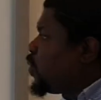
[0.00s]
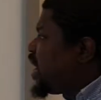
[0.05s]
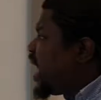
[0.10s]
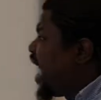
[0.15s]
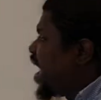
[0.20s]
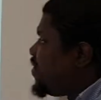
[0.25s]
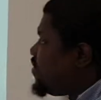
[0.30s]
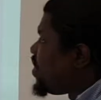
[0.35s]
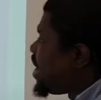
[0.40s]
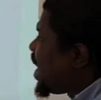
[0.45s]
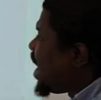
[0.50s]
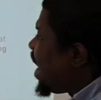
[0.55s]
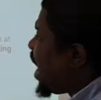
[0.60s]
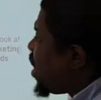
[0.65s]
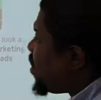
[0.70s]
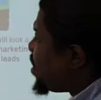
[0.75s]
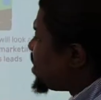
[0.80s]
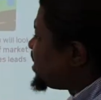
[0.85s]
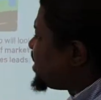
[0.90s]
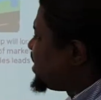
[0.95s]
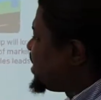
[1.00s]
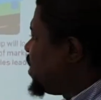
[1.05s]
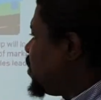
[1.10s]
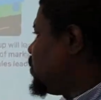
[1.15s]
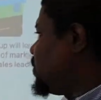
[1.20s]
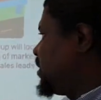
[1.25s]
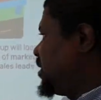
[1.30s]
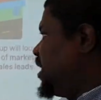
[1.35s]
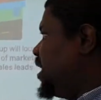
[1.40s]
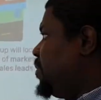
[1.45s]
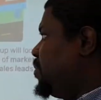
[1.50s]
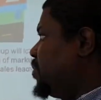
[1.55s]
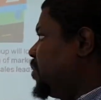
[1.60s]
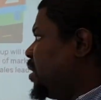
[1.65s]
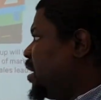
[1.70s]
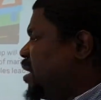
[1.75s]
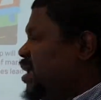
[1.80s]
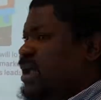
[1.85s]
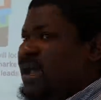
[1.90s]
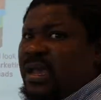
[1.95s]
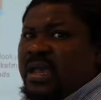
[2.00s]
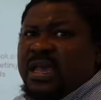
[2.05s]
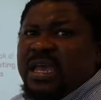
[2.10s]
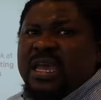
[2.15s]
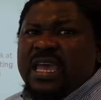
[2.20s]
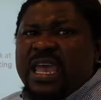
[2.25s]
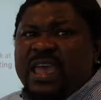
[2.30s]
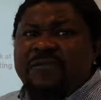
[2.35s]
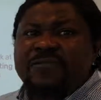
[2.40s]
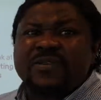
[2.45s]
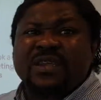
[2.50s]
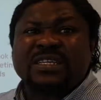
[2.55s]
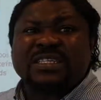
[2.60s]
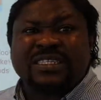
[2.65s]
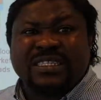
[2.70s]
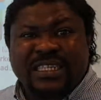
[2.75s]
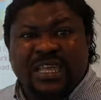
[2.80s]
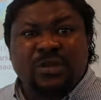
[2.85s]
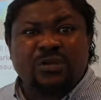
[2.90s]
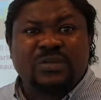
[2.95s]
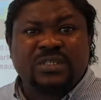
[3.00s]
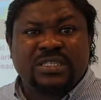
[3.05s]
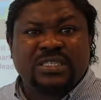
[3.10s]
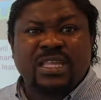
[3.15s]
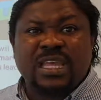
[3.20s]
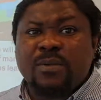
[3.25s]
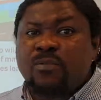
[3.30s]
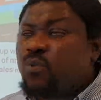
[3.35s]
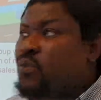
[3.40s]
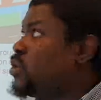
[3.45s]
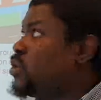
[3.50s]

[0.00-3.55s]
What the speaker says: we have here our sales team. If the sales team